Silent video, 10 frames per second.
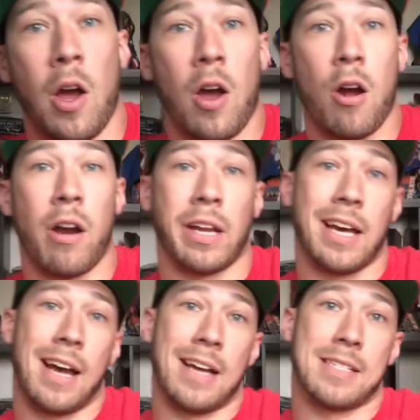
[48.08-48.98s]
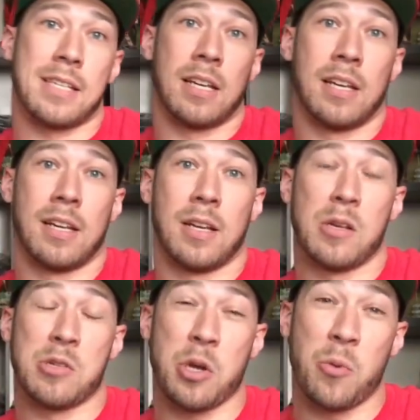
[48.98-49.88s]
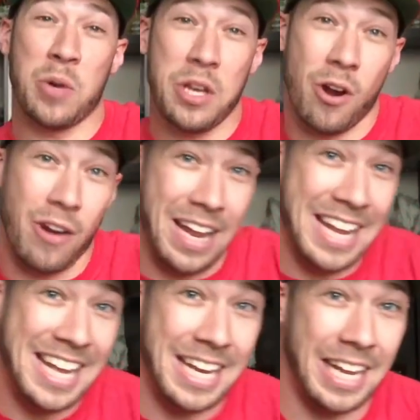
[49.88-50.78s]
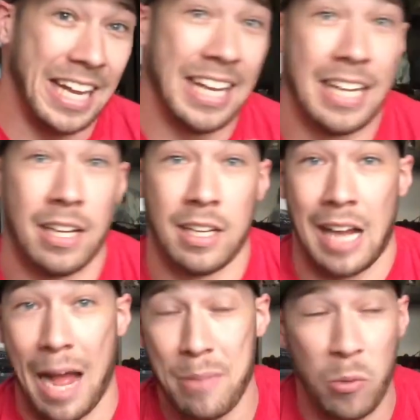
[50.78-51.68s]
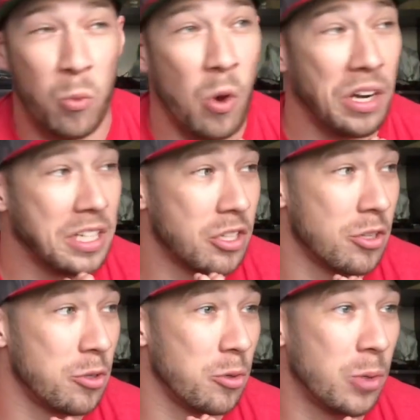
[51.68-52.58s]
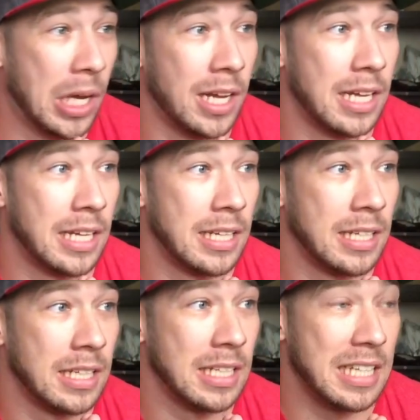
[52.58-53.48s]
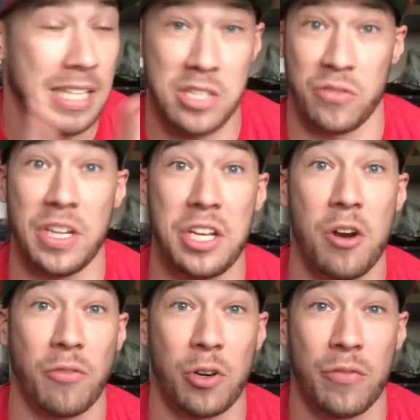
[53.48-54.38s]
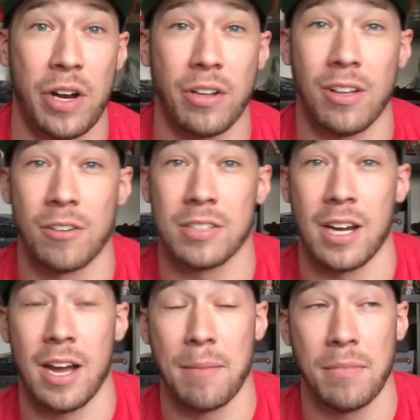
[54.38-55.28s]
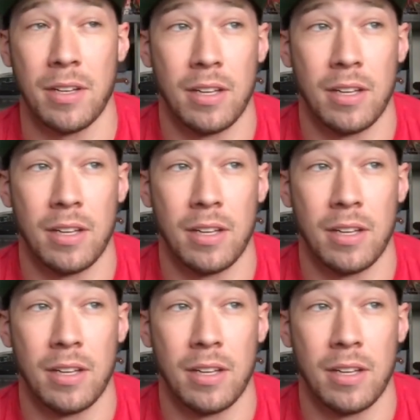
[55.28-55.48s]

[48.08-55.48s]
All right, guys, so we are in it. I've been wanting to do this video for a very long time,